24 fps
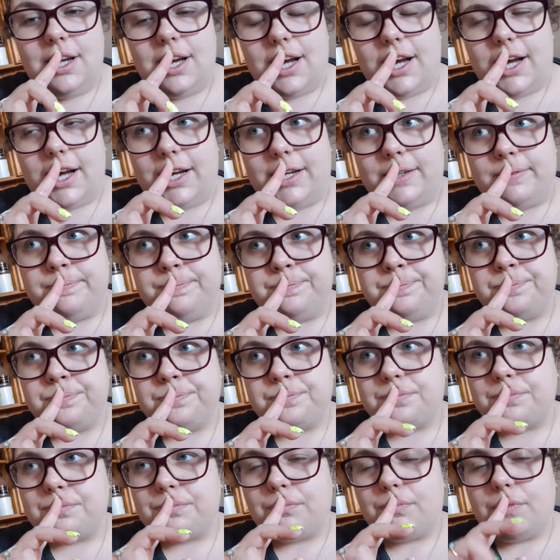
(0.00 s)

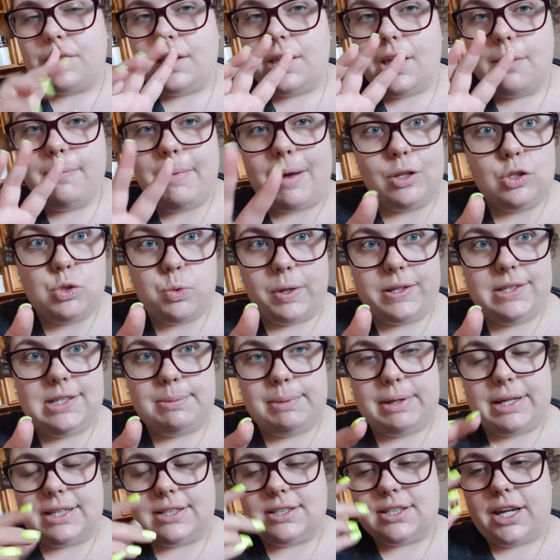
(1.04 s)
about 20
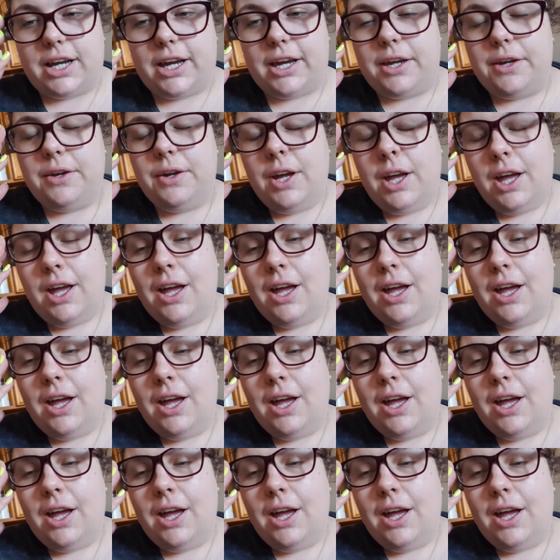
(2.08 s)
minutes ago.